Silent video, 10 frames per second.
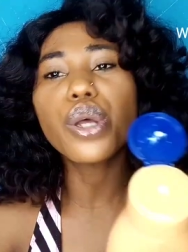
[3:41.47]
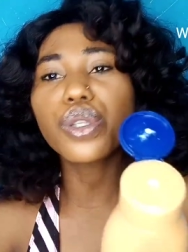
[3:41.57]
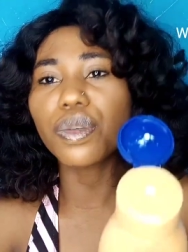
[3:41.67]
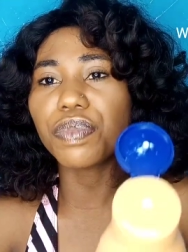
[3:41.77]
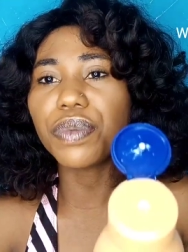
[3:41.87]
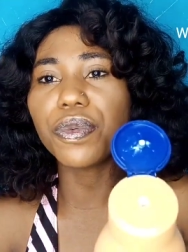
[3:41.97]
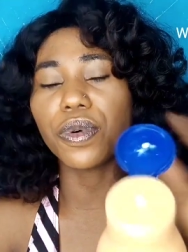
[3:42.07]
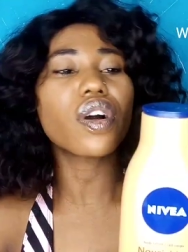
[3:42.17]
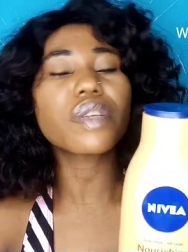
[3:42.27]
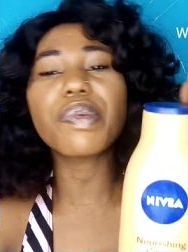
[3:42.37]
to people.
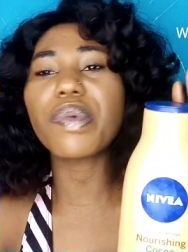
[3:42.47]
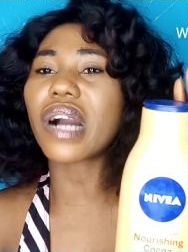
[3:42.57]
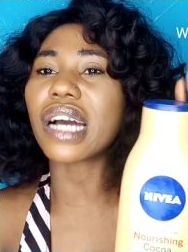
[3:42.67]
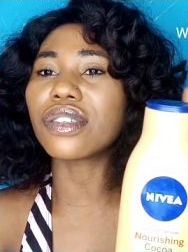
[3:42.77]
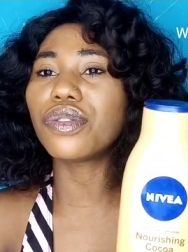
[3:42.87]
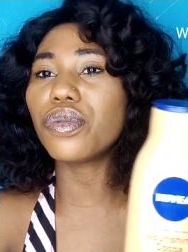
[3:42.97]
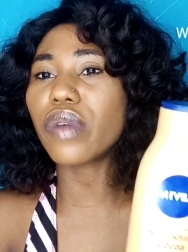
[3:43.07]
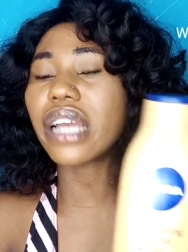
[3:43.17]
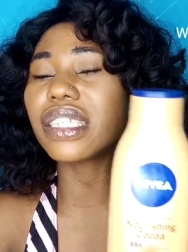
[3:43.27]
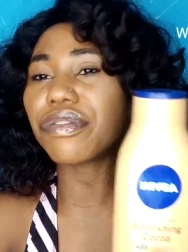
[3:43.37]
Because people can do
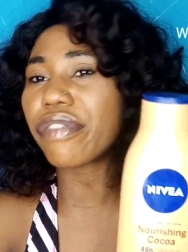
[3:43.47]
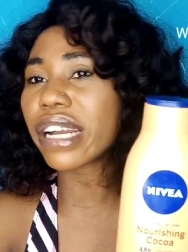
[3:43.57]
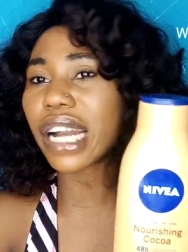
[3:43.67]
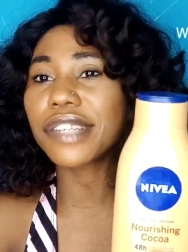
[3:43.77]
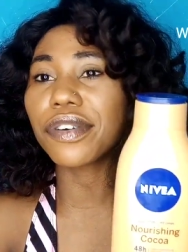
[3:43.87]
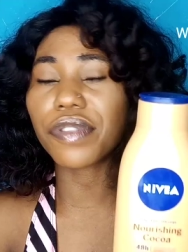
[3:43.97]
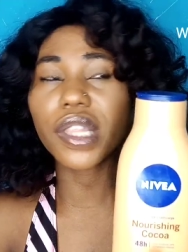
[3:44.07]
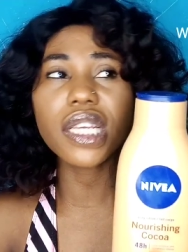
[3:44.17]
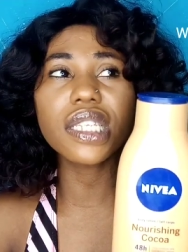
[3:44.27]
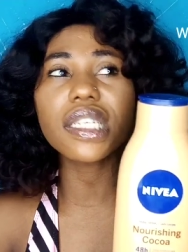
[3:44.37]
different kind of
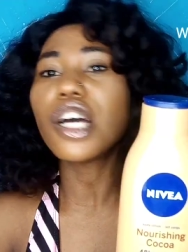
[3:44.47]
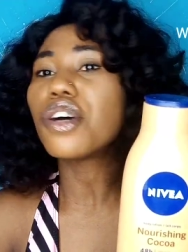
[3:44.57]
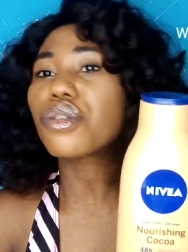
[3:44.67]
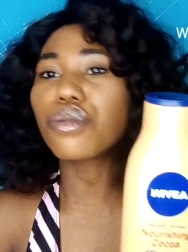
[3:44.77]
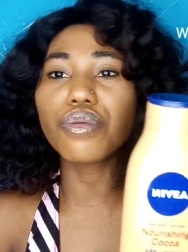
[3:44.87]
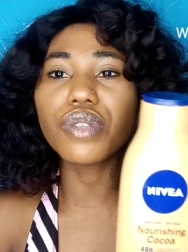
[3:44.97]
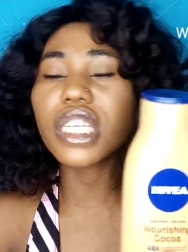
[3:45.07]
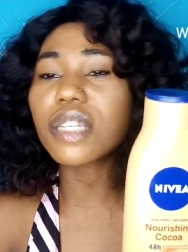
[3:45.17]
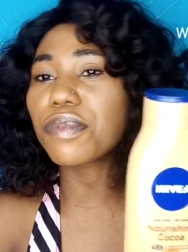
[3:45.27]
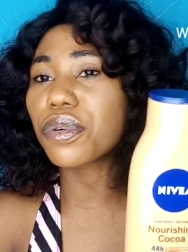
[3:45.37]
things to
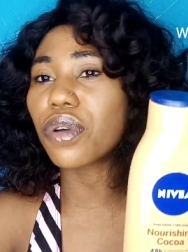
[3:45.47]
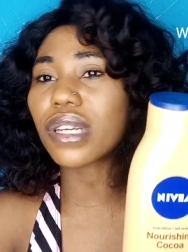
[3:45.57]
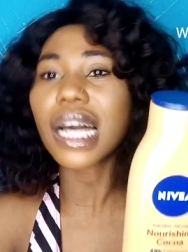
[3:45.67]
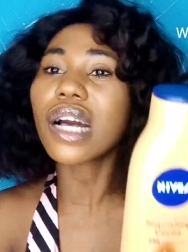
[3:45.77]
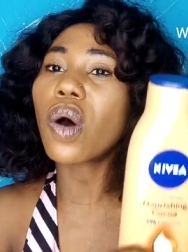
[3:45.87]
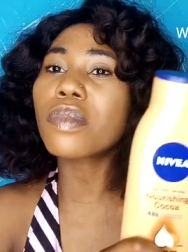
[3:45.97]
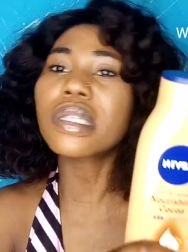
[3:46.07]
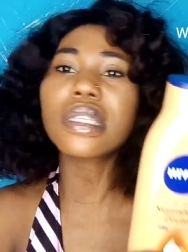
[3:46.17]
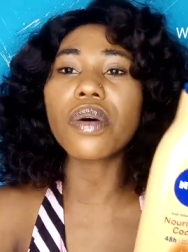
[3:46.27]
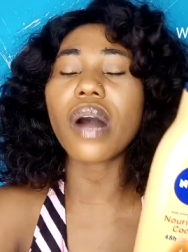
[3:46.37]
this product and come
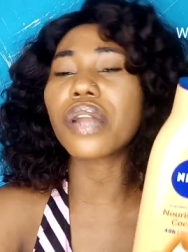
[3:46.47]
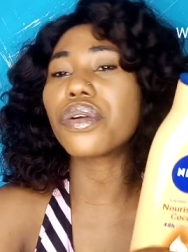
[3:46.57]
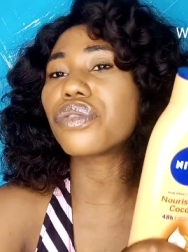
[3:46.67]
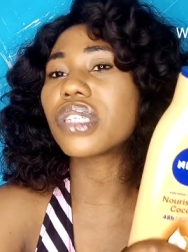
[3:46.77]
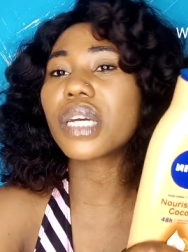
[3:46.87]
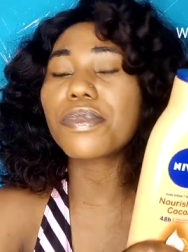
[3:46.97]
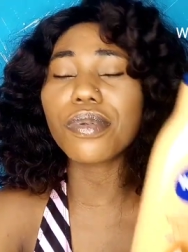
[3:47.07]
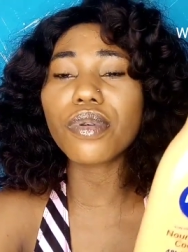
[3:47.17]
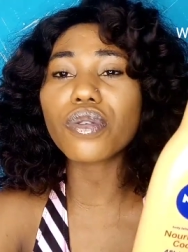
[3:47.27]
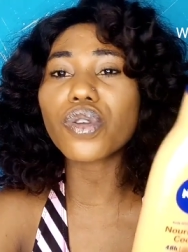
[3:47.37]
sell adulterated
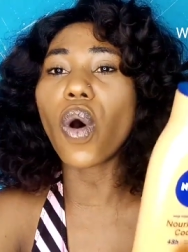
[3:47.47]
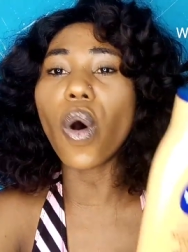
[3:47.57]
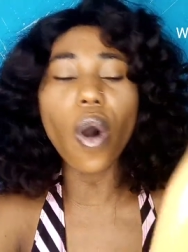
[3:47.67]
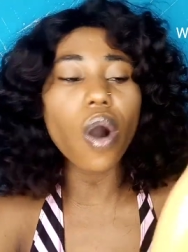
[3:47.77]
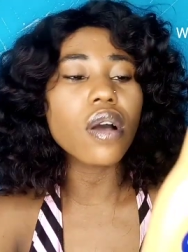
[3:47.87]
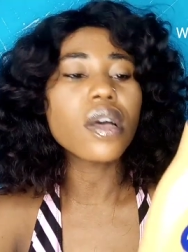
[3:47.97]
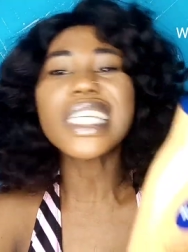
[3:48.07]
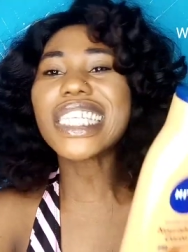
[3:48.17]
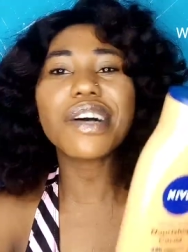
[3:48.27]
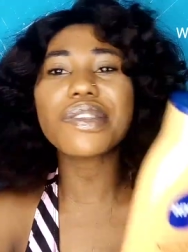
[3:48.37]
product or
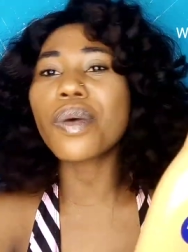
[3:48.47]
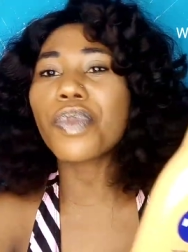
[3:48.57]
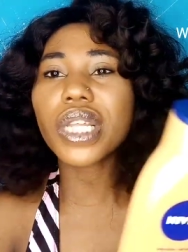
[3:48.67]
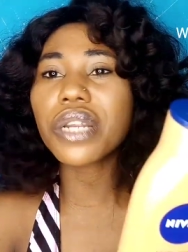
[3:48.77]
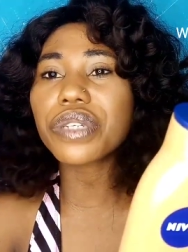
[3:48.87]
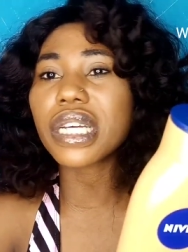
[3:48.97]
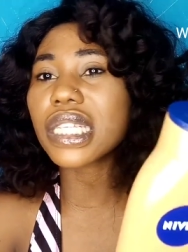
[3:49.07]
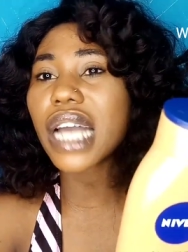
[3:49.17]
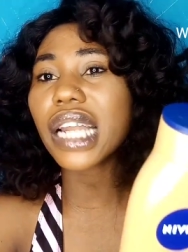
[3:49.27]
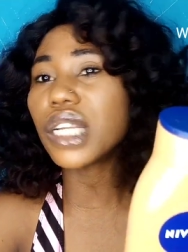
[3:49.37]
sell something else
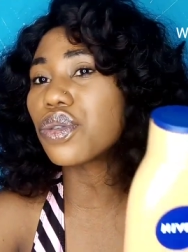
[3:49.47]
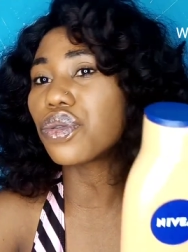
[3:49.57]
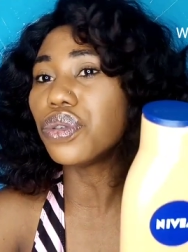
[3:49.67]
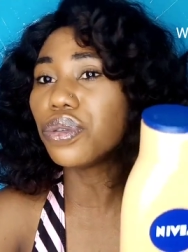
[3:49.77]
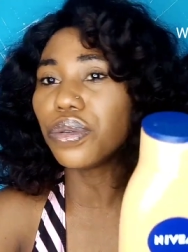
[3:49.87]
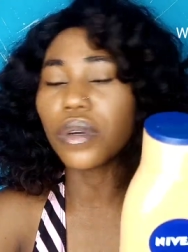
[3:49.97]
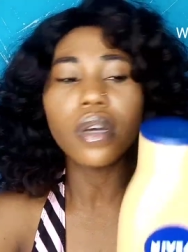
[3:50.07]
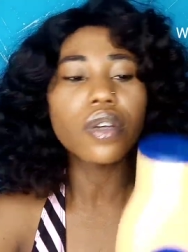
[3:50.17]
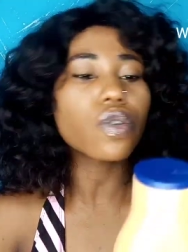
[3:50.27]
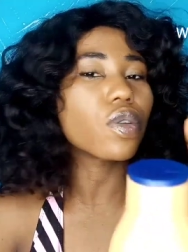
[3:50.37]
entirely to you.
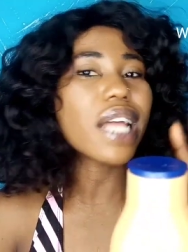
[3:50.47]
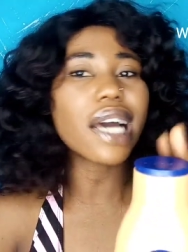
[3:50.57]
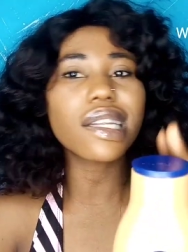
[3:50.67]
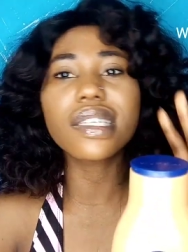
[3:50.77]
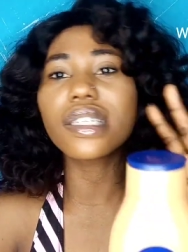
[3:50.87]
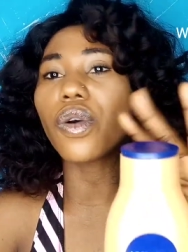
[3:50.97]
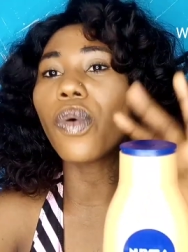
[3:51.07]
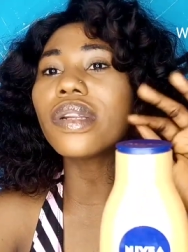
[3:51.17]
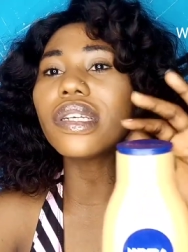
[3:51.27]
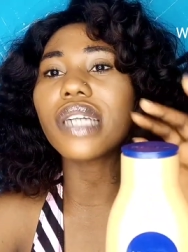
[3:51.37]
So that is the
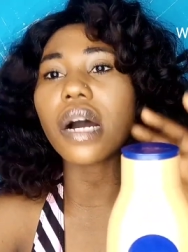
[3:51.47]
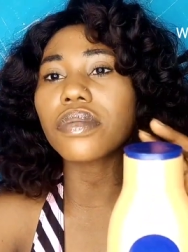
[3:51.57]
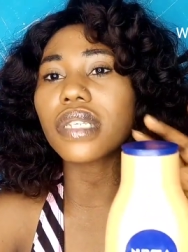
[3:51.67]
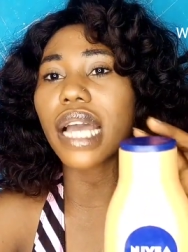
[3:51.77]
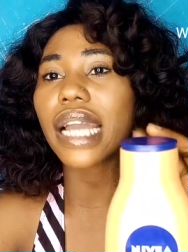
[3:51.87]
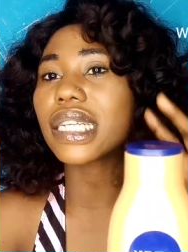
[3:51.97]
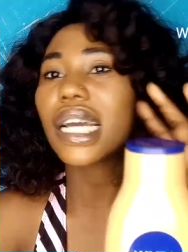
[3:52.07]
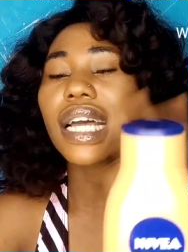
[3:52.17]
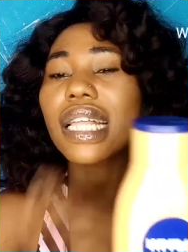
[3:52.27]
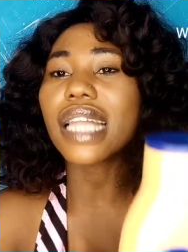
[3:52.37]
only downside
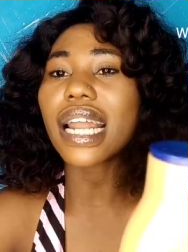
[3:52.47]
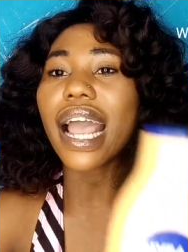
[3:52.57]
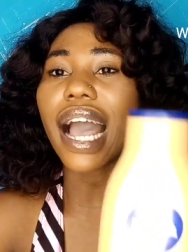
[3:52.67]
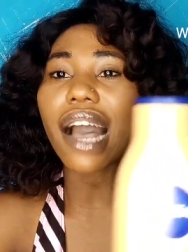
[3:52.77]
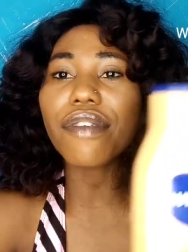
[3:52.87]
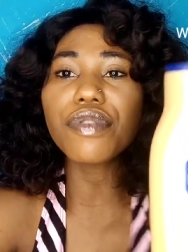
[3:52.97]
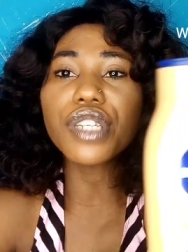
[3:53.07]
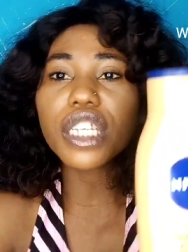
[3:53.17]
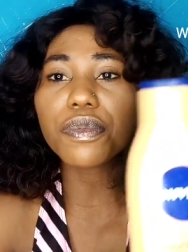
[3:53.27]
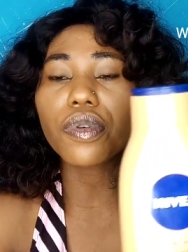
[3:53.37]
that I have with
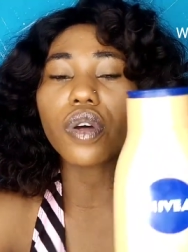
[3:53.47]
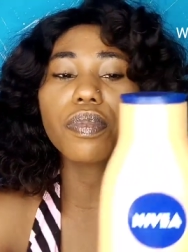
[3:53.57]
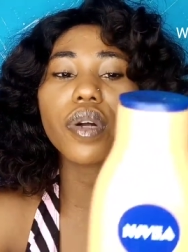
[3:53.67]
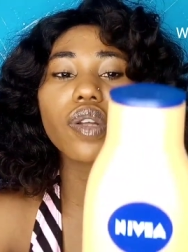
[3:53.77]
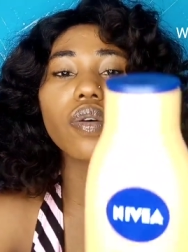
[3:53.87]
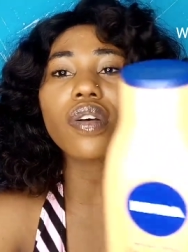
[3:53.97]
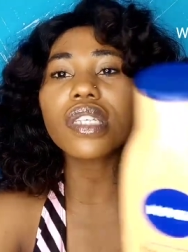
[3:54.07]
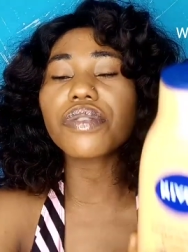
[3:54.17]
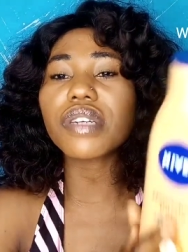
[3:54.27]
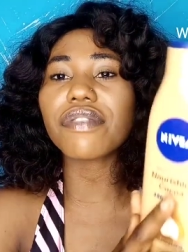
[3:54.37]
this product. But
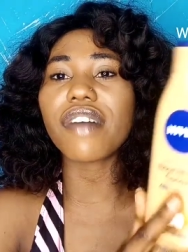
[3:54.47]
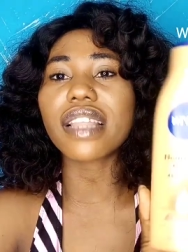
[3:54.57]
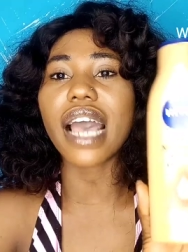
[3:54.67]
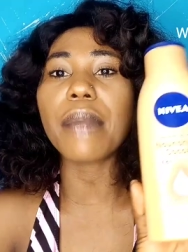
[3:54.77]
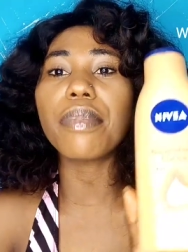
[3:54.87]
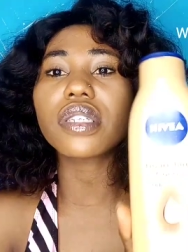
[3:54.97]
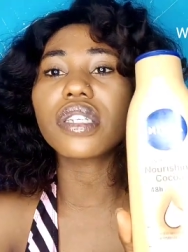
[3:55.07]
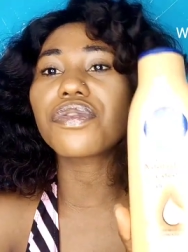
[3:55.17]
considering the fact that I bought it